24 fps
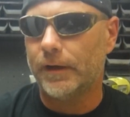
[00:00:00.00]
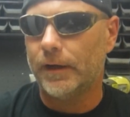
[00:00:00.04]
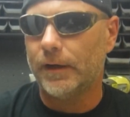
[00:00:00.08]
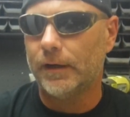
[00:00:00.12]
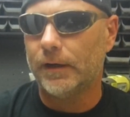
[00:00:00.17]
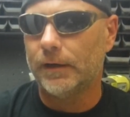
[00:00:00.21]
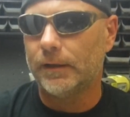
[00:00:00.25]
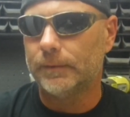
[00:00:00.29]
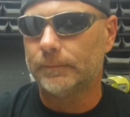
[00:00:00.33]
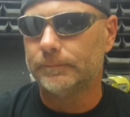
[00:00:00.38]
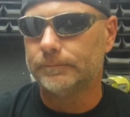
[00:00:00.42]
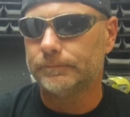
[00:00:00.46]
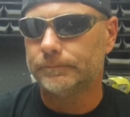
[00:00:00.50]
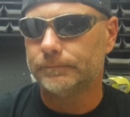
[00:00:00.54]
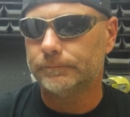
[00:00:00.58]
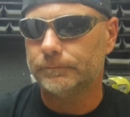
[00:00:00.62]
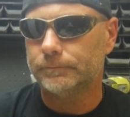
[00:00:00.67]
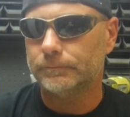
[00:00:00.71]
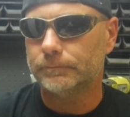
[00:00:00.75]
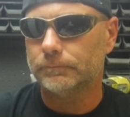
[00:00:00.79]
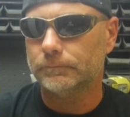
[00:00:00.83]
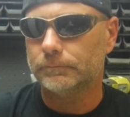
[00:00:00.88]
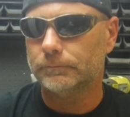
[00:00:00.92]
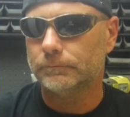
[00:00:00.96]
and
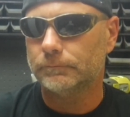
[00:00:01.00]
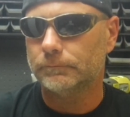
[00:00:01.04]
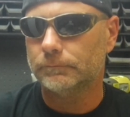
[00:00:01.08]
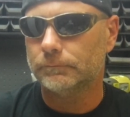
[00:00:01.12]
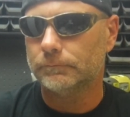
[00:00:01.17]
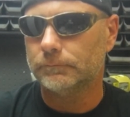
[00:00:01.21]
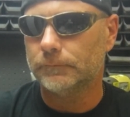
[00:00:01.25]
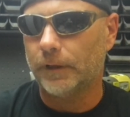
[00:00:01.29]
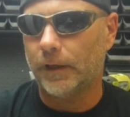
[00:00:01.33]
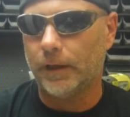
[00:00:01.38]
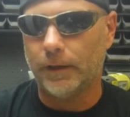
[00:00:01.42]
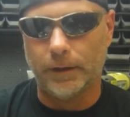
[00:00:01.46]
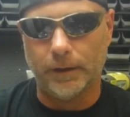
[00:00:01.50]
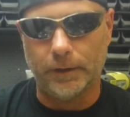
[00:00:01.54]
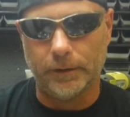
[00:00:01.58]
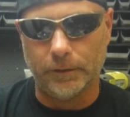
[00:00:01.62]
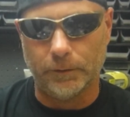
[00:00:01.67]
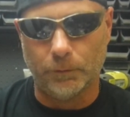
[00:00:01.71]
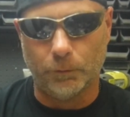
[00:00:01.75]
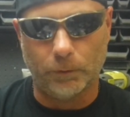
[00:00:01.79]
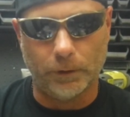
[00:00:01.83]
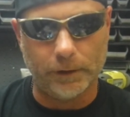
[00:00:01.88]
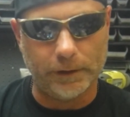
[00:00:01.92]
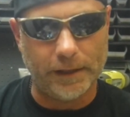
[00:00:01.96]

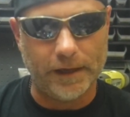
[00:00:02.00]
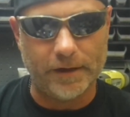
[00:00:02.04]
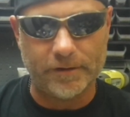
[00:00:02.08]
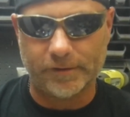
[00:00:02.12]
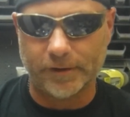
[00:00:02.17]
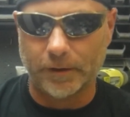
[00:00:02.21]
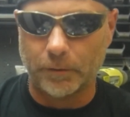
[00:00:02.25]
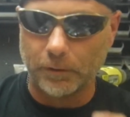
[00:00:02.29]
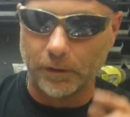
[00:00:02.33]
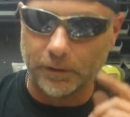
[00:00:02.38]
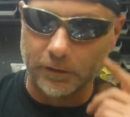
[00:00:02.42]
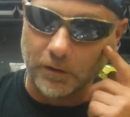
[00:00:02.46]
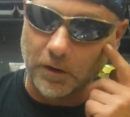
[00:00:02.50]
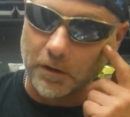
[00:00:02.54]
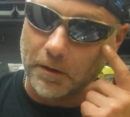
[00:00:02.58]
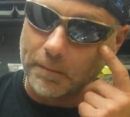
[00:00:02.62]
the one last thing I want to talk